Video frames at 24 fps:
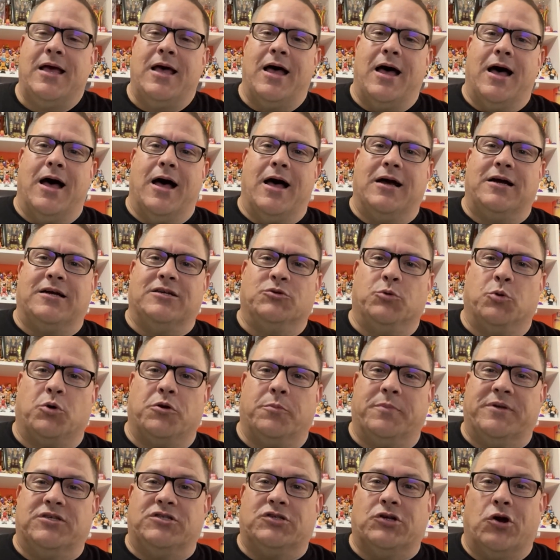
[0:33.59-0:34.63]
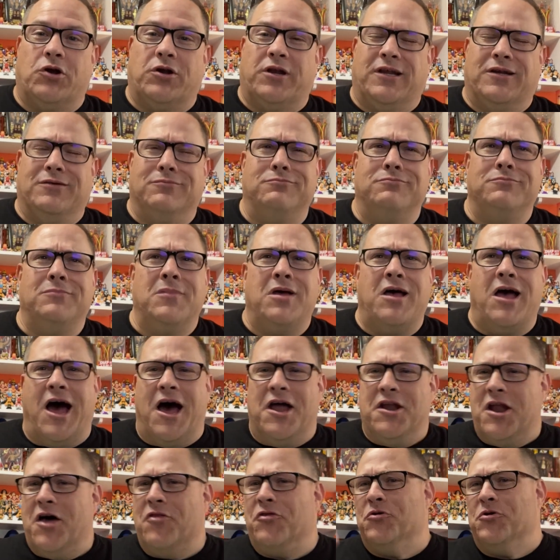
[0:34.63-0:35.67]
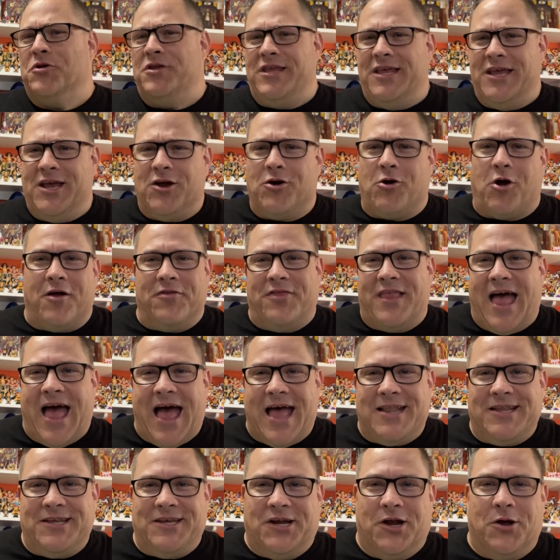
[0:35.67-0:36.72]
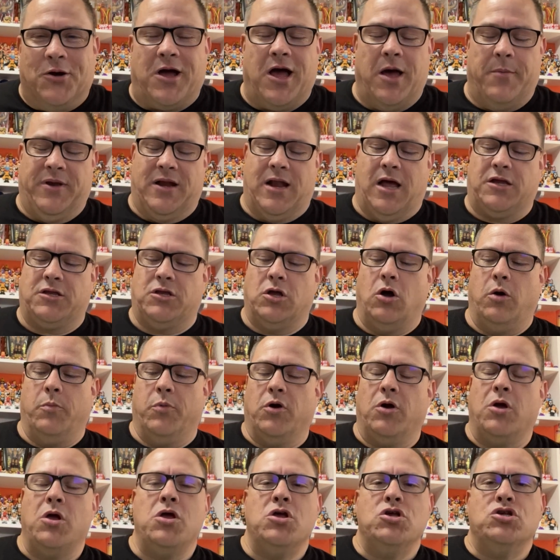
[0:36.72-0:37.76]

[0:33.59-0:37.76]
because we're going to be starting another year on that, coming October.